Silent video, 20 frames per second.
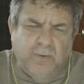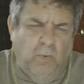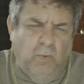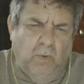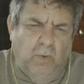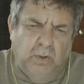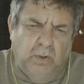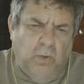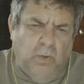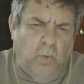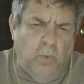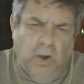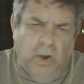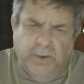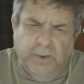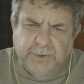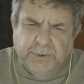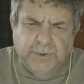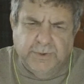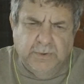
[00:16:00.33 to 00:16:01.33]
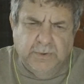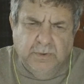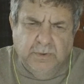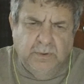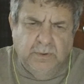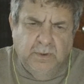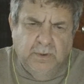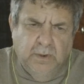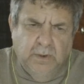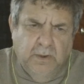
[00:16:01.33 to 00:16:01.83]
all a wash.
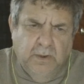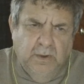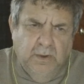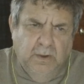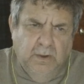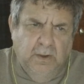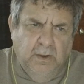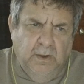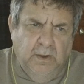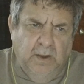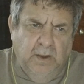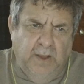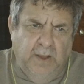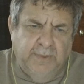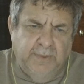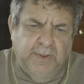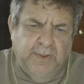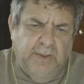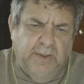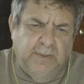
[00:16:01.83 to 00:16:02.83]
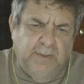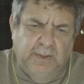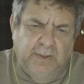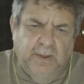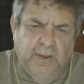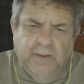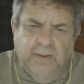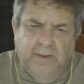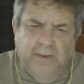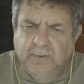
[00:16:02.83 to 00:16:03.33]
I think in the
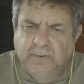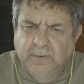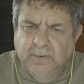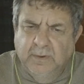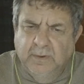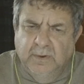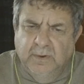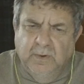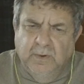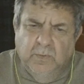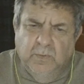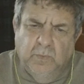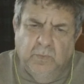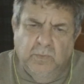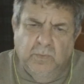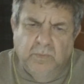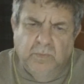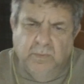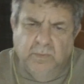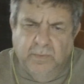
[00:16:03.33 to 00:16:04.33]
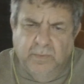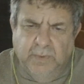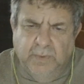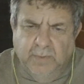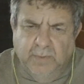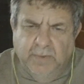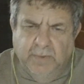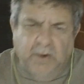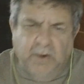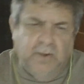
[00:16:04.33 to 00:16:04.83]
end, the
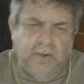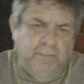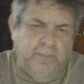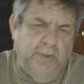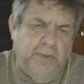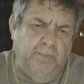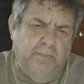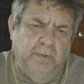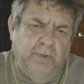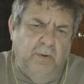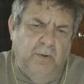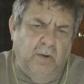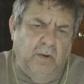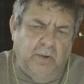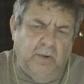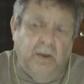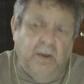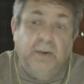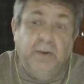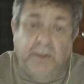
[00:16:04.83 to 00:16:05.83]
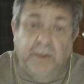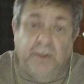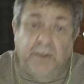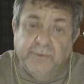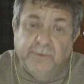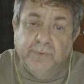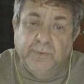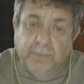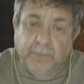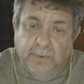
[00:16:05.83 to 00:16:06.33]
American people are going to get
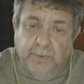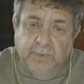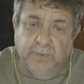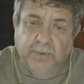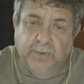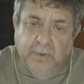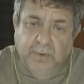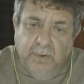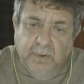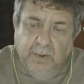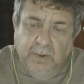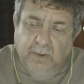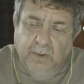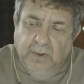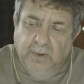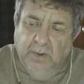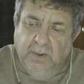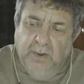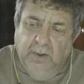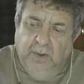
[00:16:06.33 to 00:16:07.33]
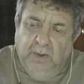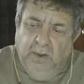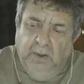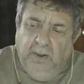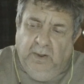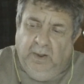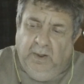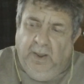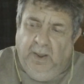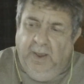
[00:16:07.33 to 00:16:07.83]
screwed.
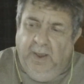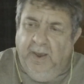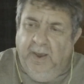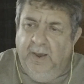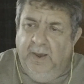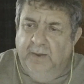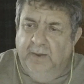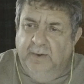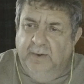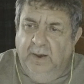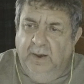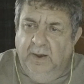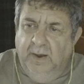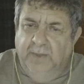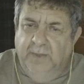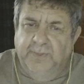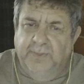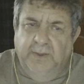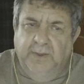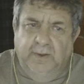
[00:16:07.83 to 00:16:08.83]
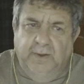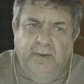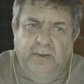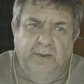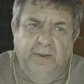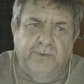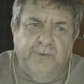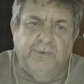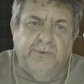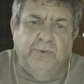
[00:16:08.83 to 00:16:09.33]
And I think
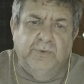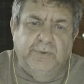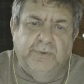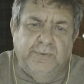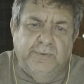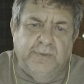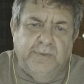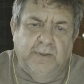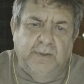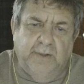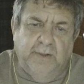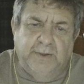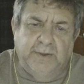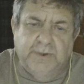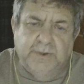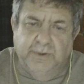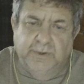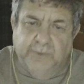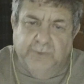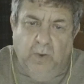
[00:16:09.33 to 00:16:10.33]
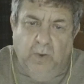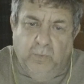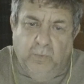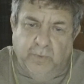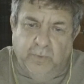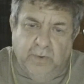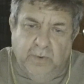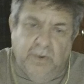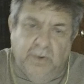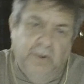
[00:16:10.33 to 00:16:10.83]
as soon as the election is
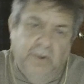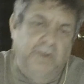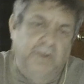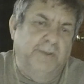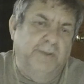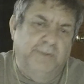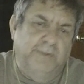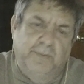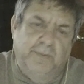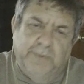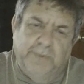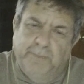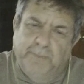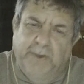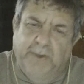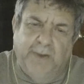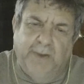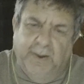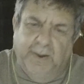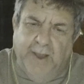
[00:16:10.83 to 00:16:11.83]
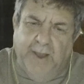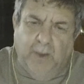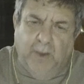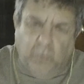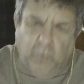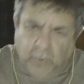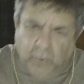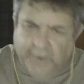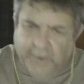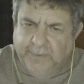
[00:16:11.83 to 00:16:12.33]
over, depending on how
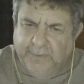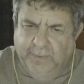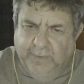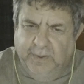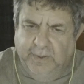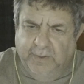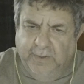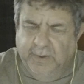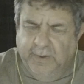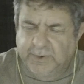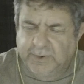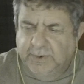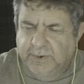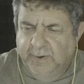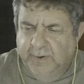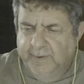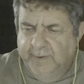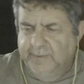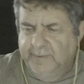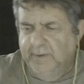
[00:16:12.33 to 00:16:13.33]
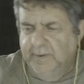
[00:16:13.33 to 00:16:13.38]
rigged the election is,